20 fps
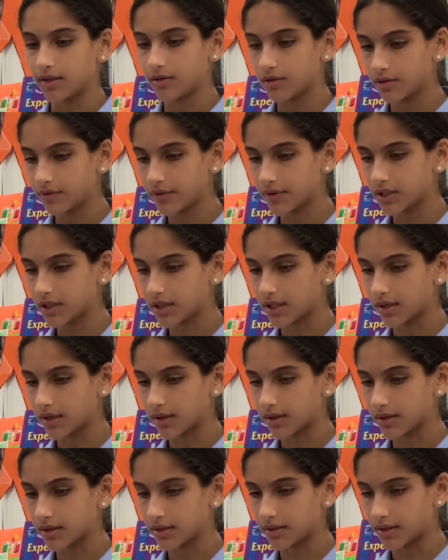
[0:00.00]
In Whoville,
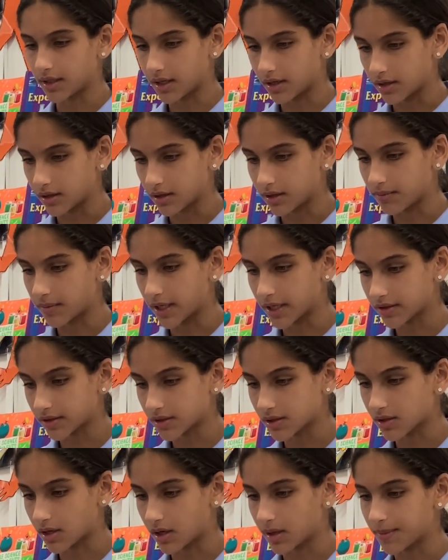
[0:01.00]
there are
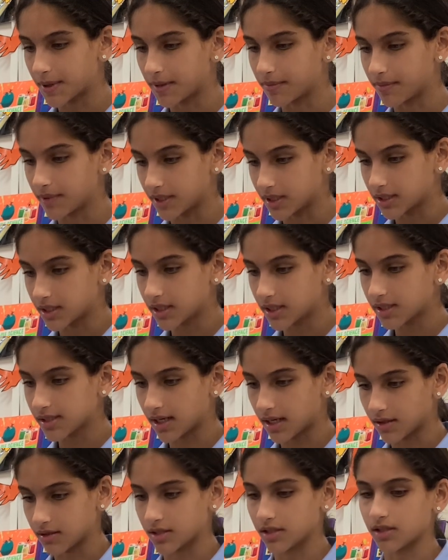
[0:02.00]
microscopic buildings,
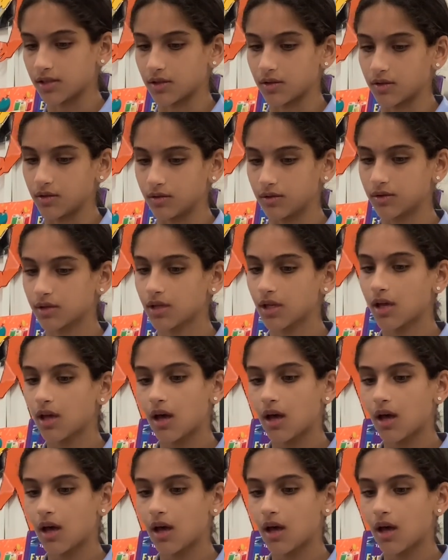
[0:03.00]
houses, and Whos.